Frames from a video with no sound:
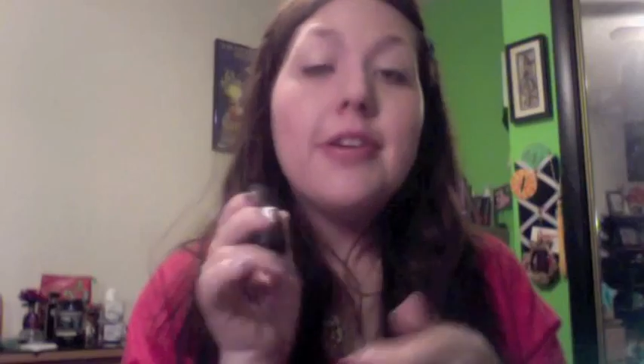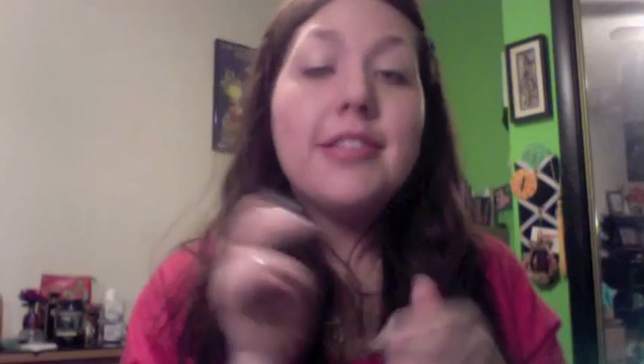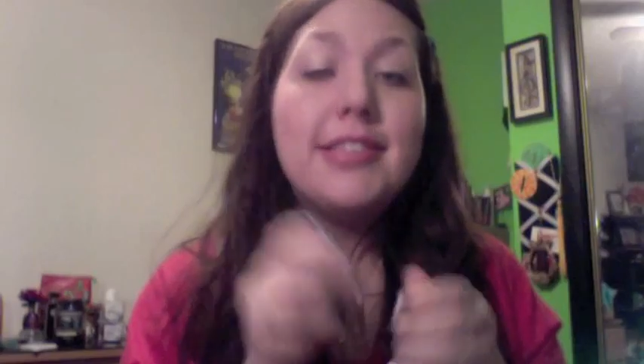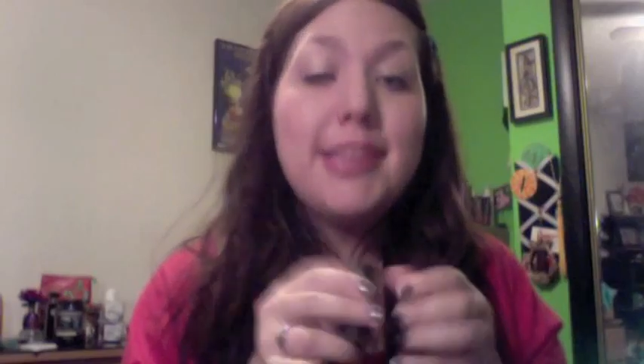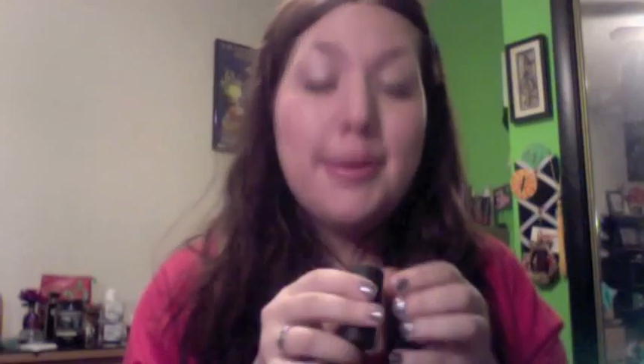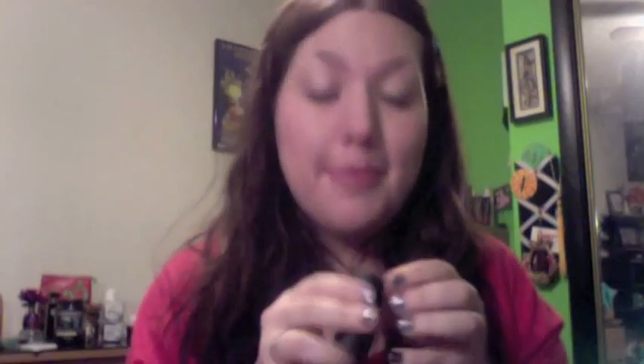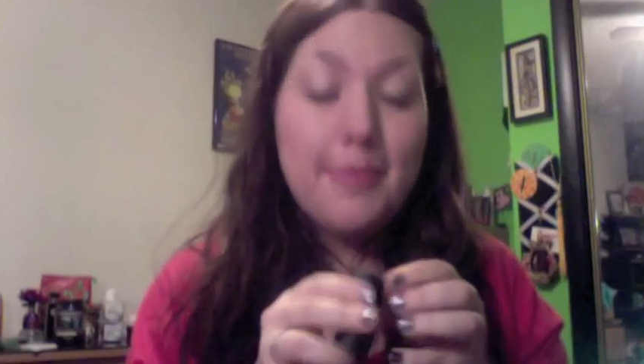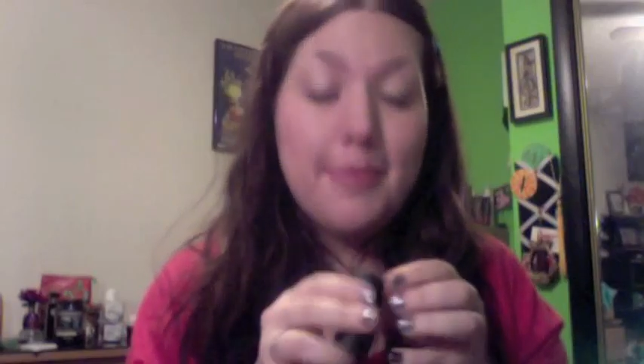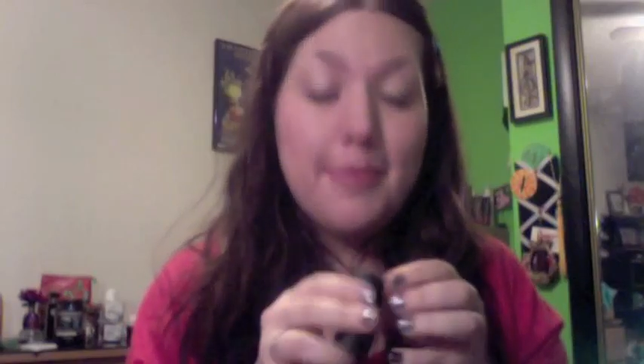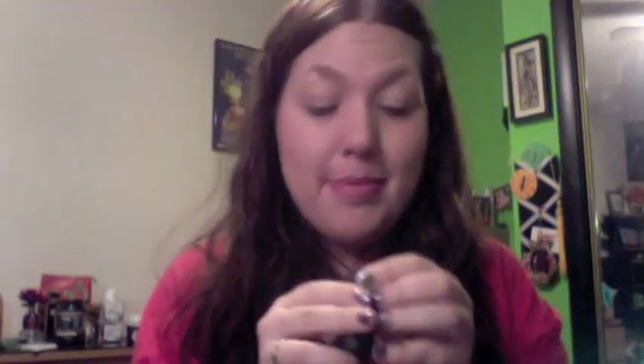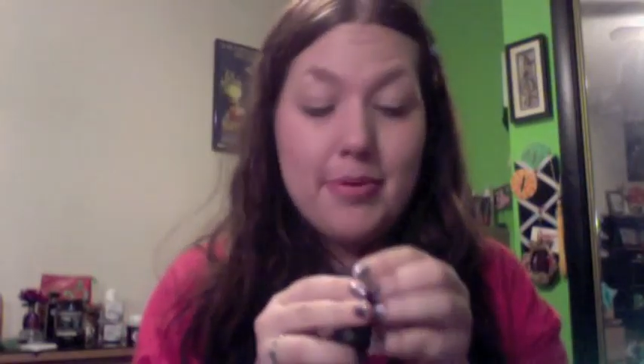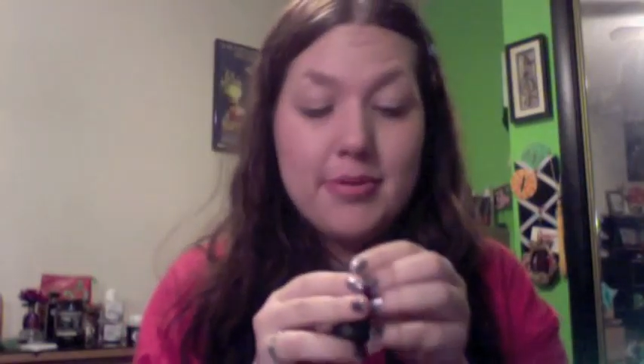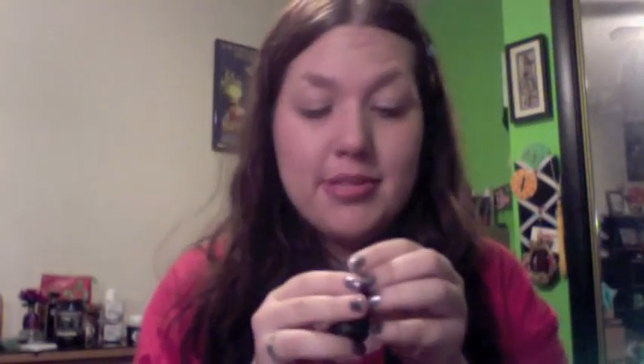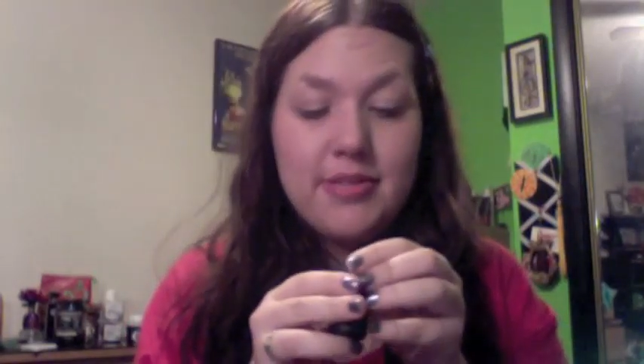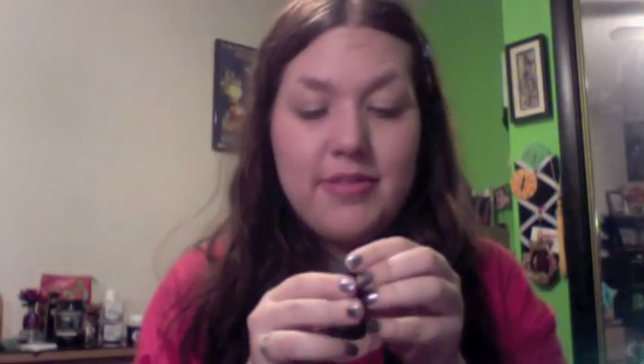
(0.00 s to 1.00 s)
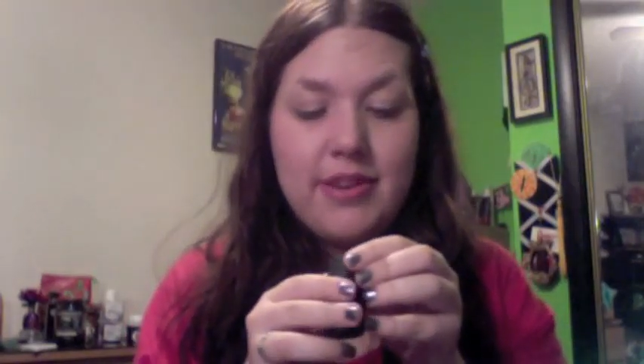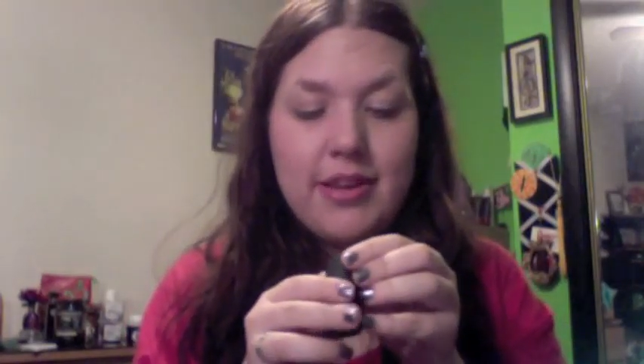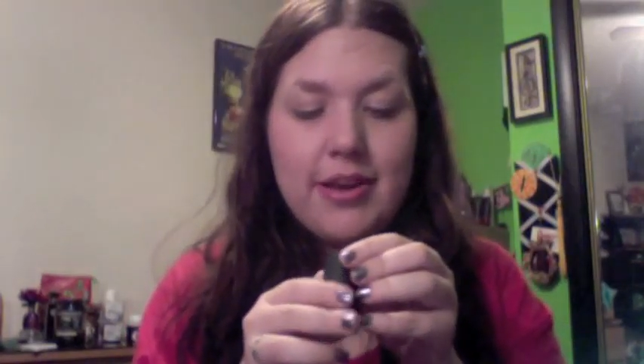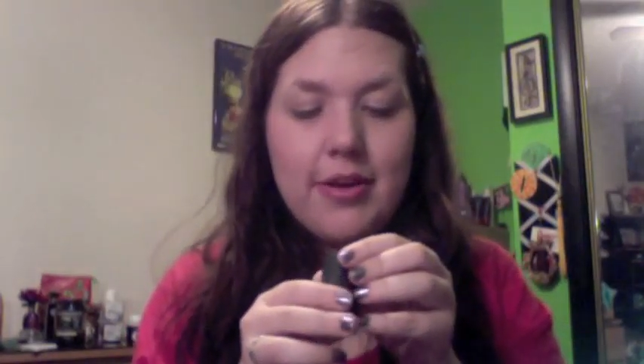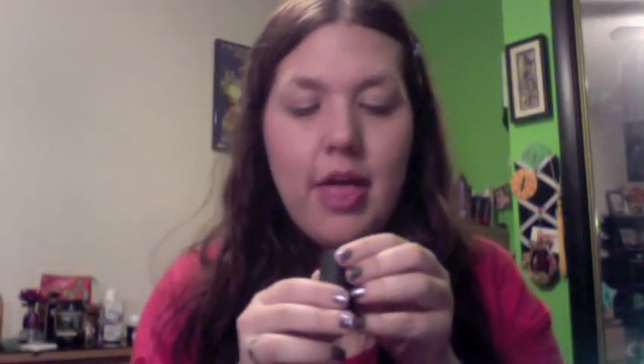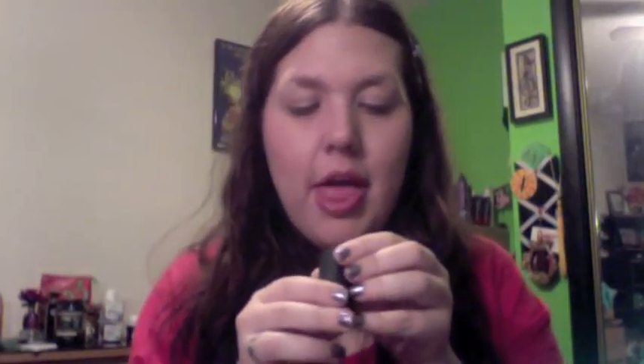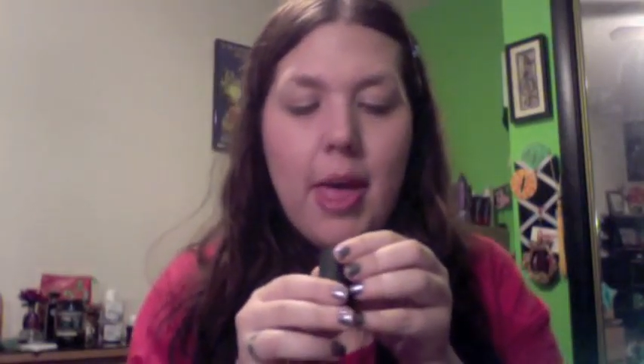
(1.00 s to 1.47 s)
see when I post the
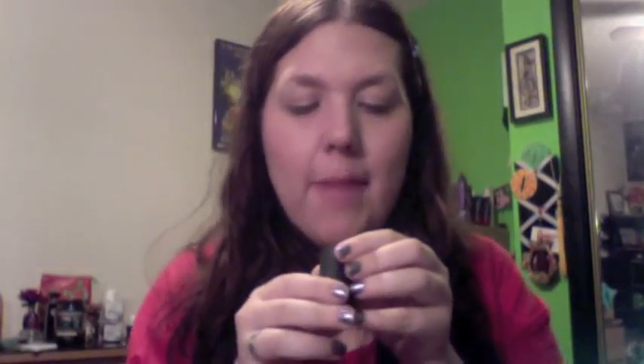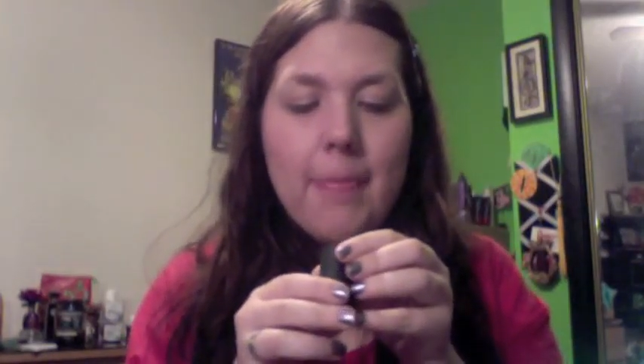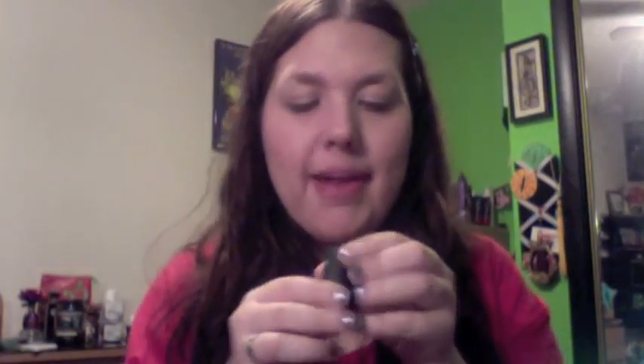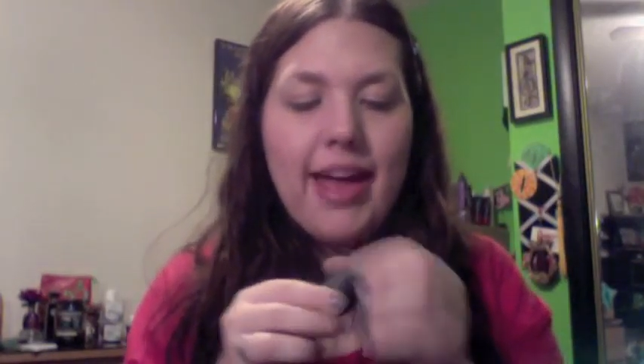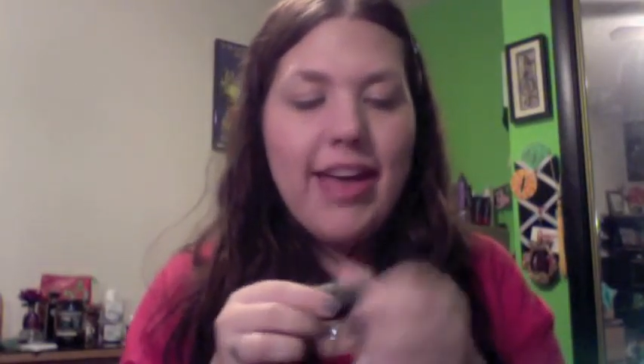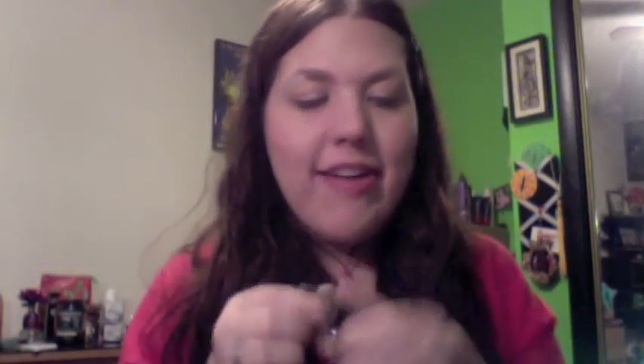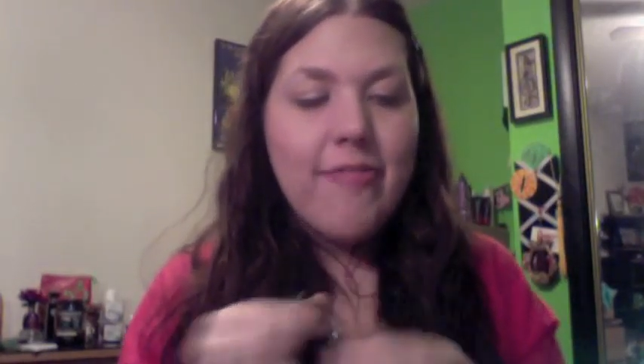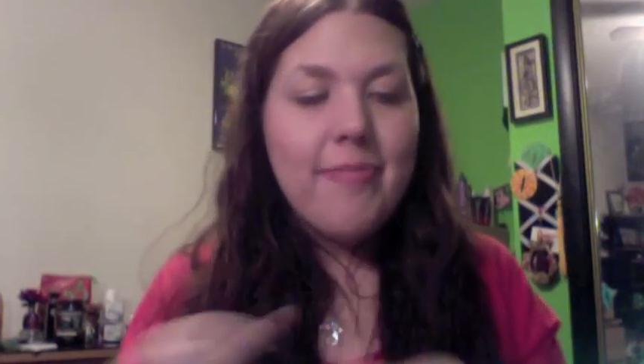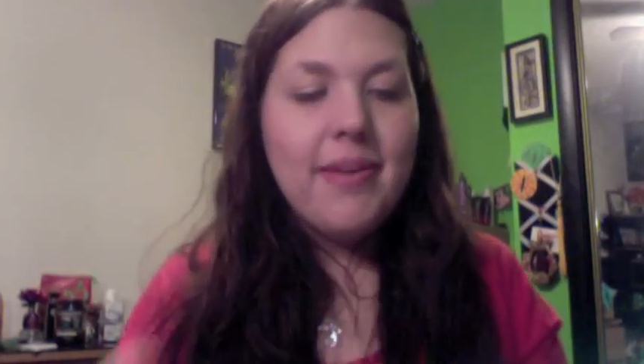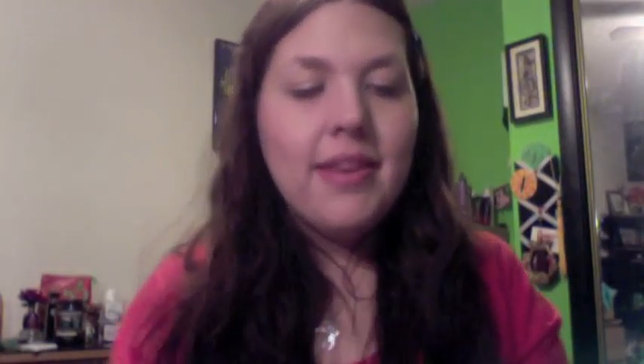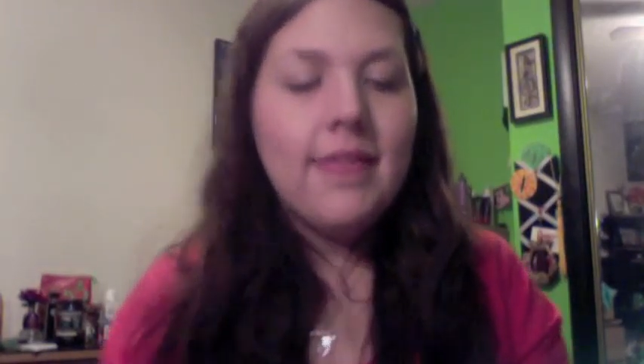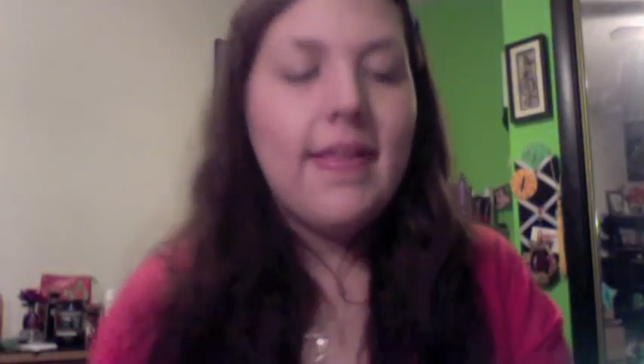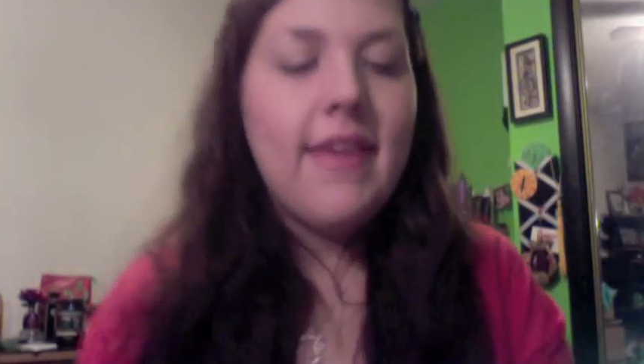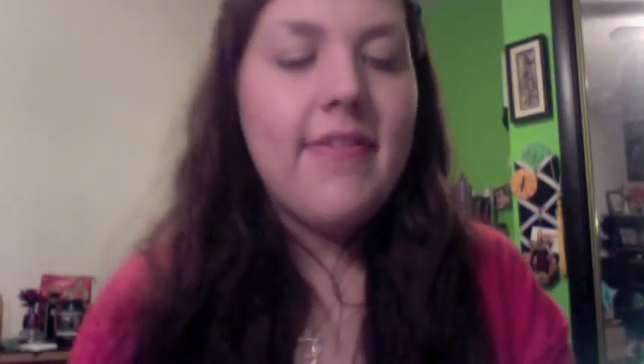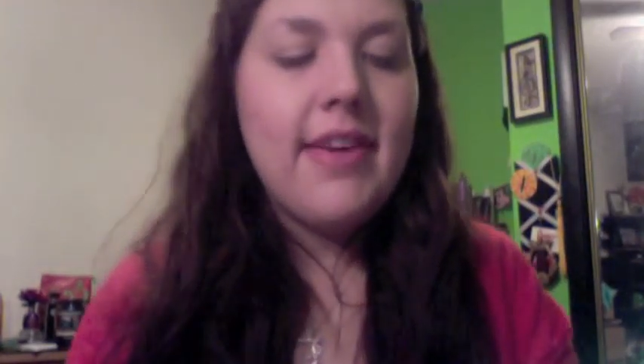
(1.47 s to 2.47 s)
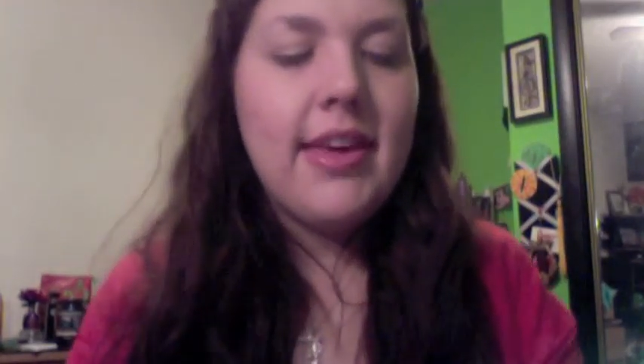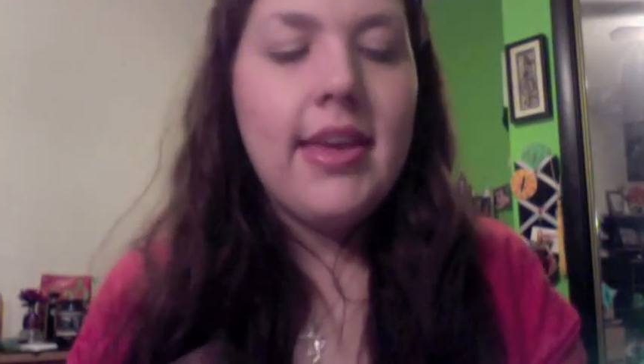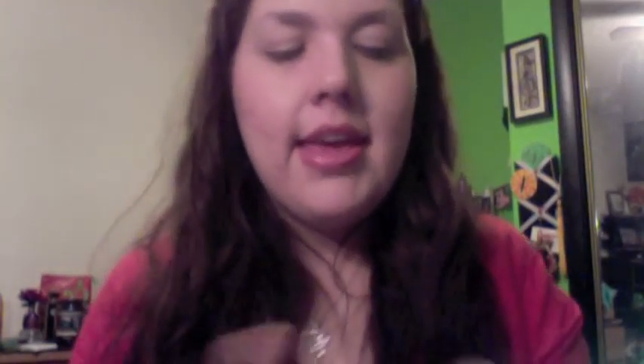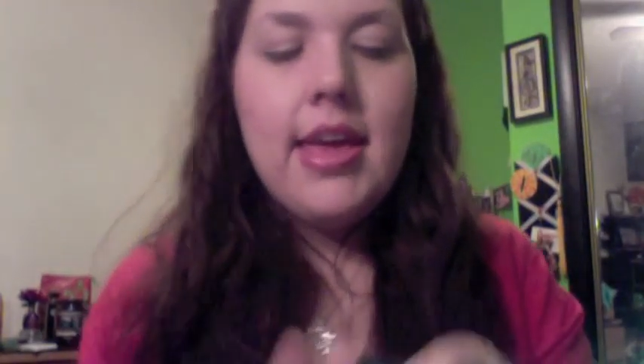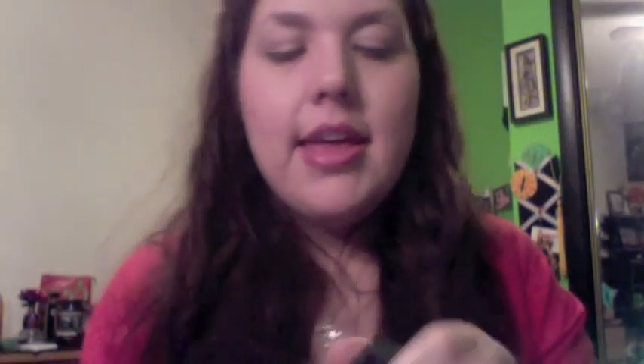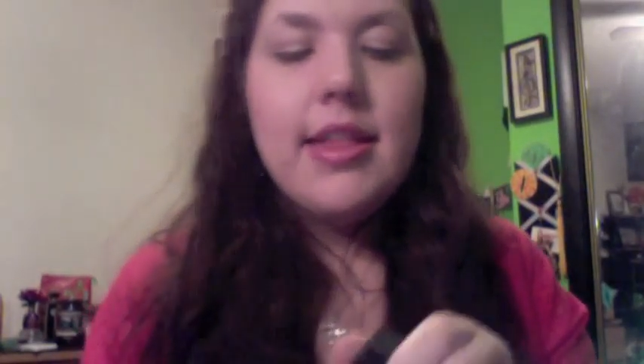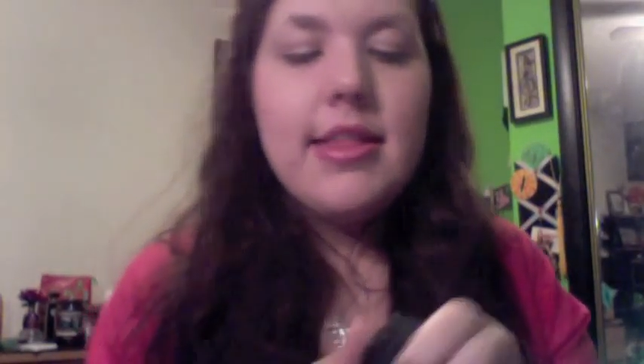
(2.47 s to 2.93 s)
video. But I have been loving